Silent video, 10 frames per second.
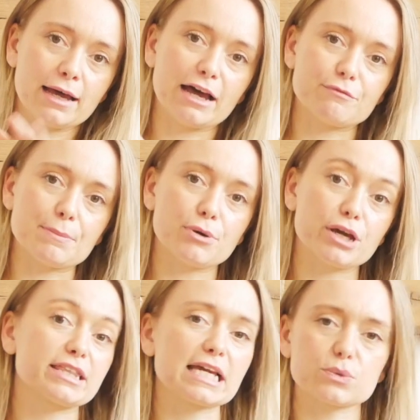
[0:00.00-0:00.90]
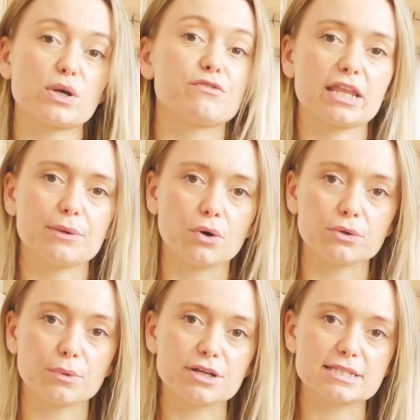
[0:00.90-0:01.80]
have been putting things wherever they
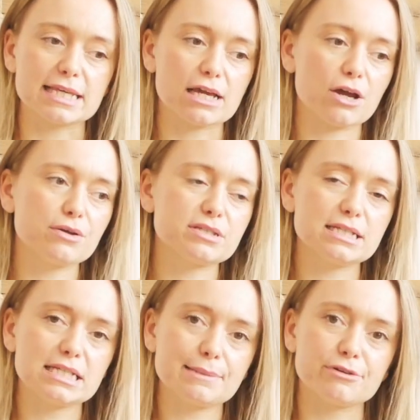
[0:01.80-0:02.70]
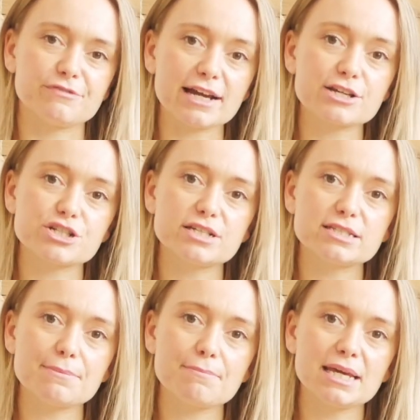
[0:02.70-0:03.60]
want, whereas the OCD
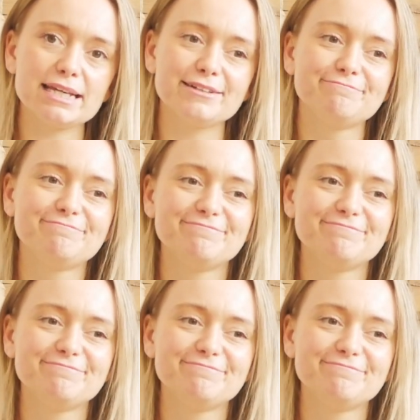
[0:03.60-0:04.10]
perfectionist in me